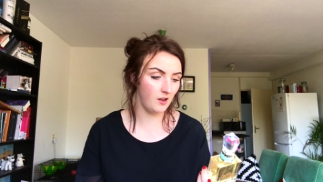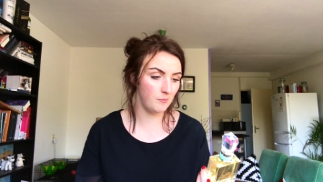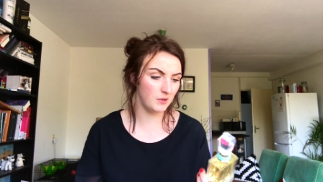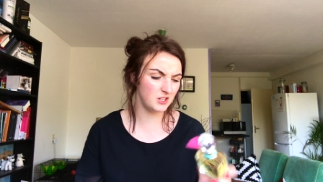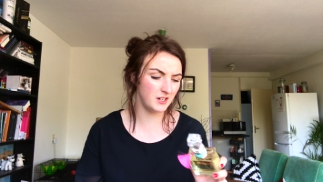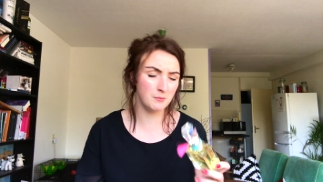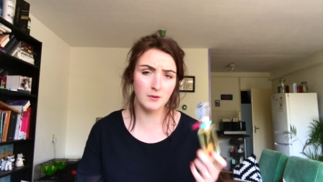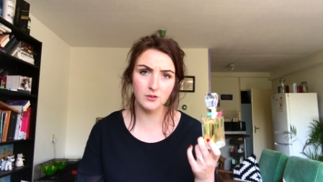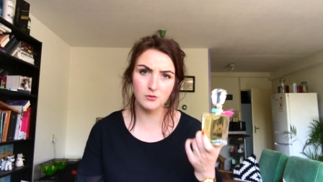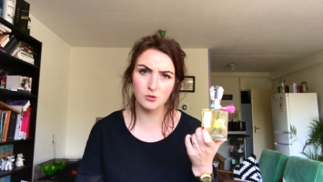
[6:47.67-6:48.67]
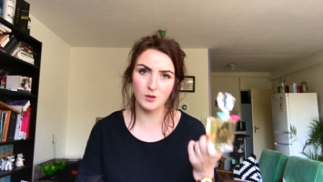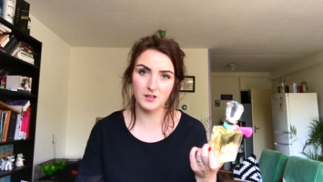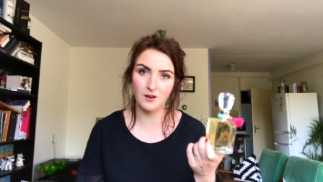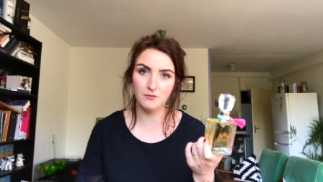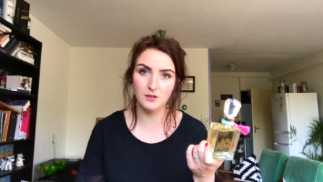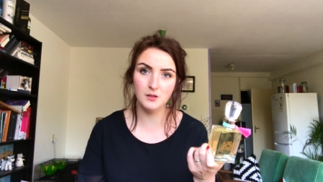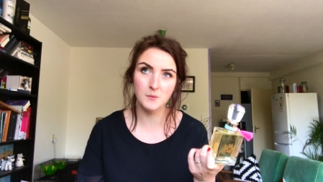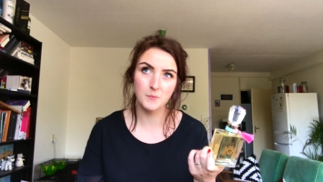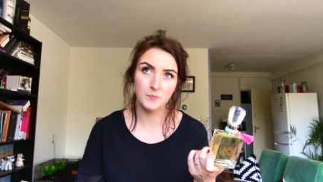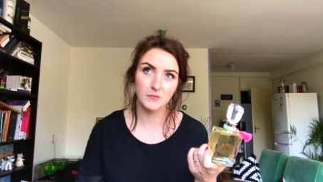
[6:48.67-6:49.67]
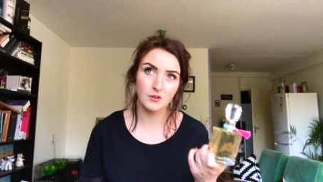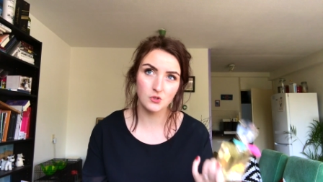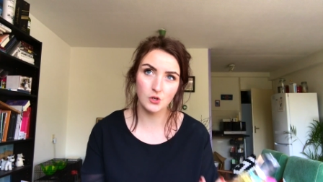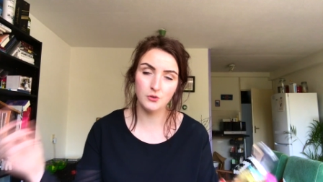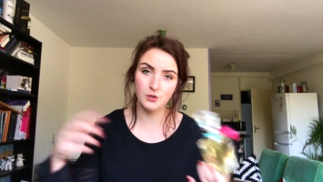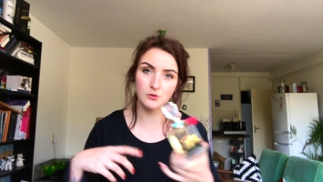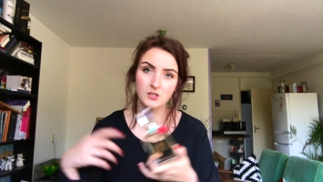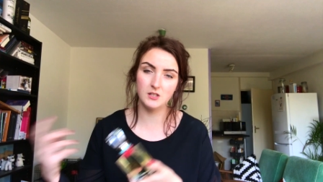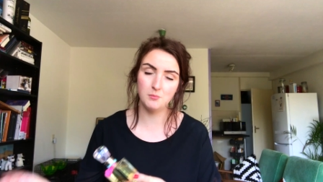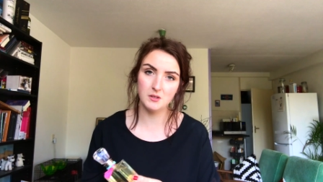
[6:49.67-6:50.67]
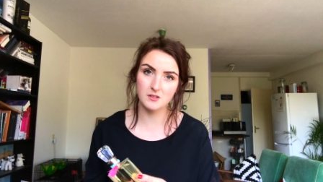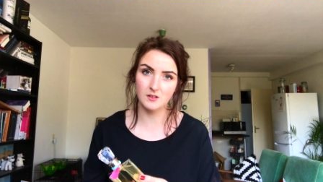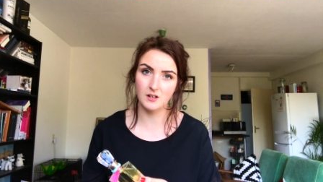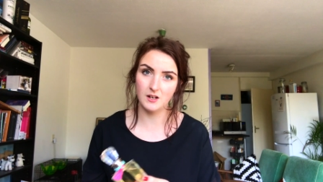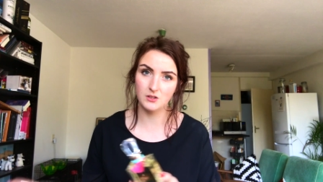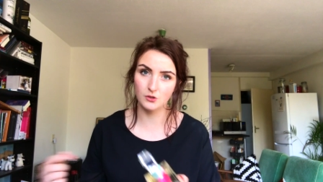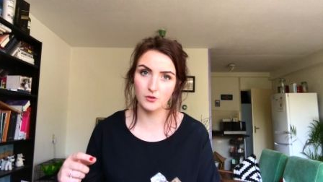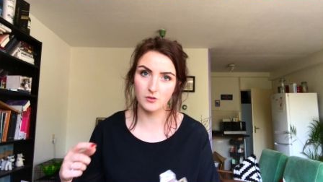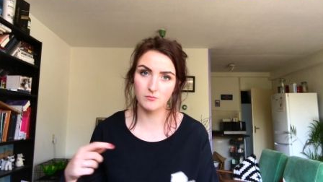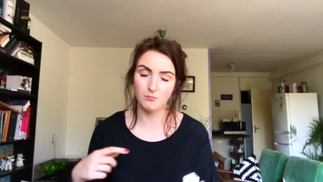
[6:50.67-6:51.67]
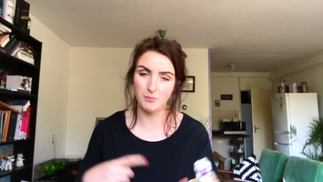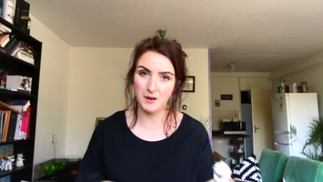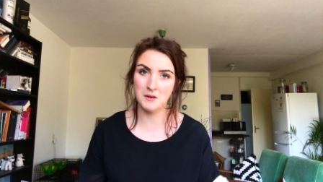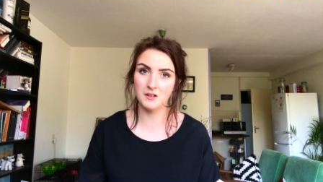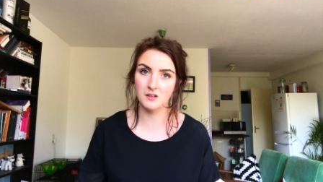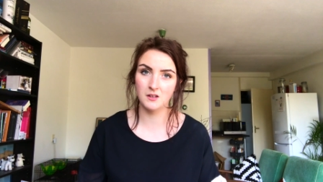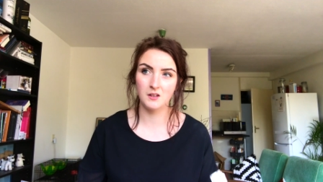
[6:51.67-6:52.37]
But yeah, the bottle is quite heavy, so you don't keep it in like your bag.